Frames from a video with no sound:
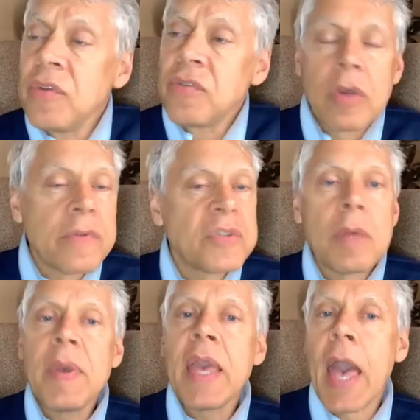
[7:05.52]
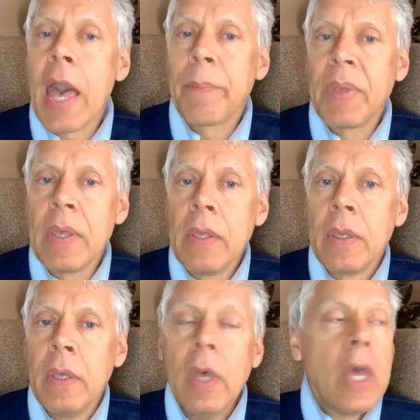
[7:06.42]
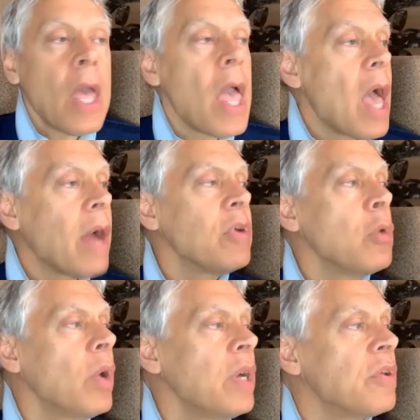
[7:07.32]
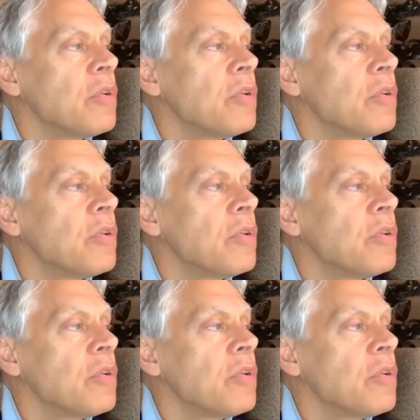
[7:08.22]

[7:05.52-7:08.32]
deserves to be happy. Everyone